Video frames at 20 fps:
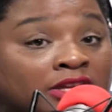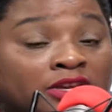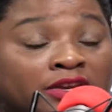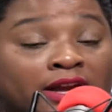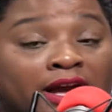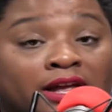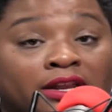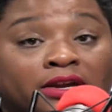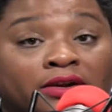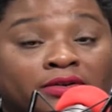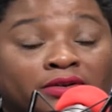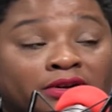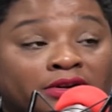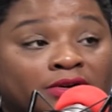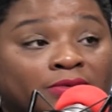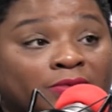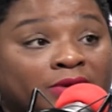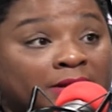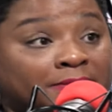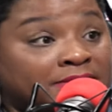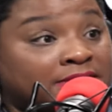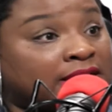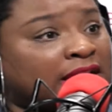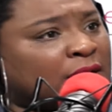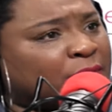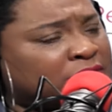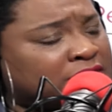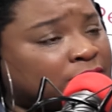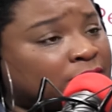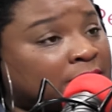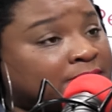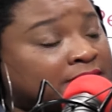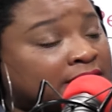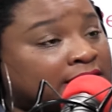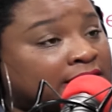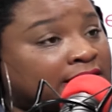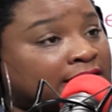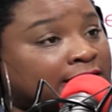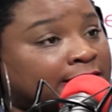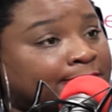You got to go to her website. What's the website
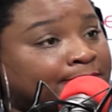again?